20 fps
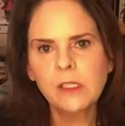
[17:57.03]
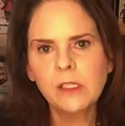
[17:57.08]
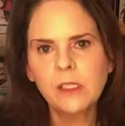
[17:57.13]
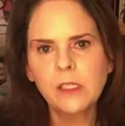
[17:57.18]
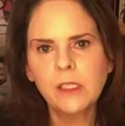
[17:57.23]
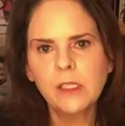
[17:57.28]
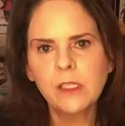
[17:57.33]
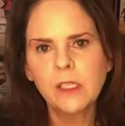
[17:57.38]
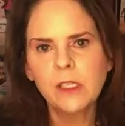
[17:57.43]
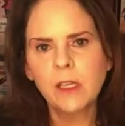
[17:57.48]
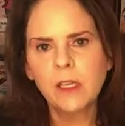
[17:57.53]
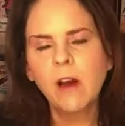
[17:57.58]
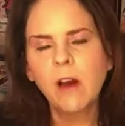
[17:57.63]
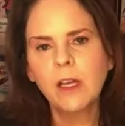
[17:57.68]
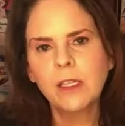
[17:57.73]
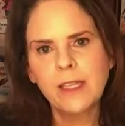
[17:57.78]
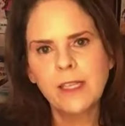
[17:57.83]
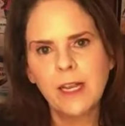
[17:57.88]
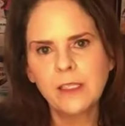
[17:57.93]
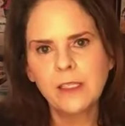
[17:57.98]
is
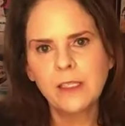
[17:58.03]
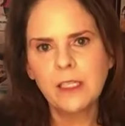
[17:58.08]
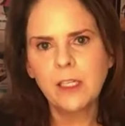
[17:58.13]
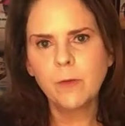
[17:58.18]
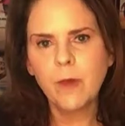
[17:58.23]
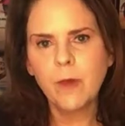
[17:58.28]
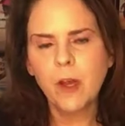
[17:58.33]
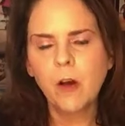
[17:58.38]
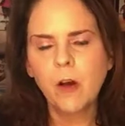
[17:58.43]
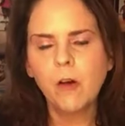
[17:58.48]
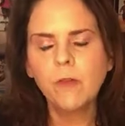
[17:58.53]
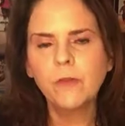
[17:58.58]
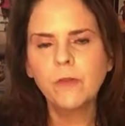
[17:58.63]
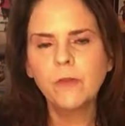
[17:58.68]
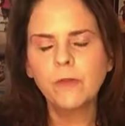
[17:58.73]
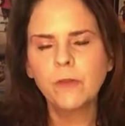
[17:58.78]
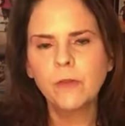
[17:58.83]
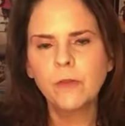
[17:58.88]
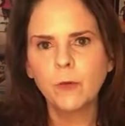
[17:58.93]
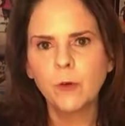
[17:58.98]
contact email
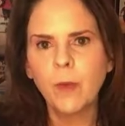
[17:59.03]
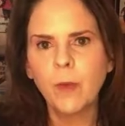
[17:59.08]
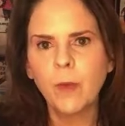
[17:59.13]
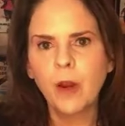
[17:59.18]
through okay.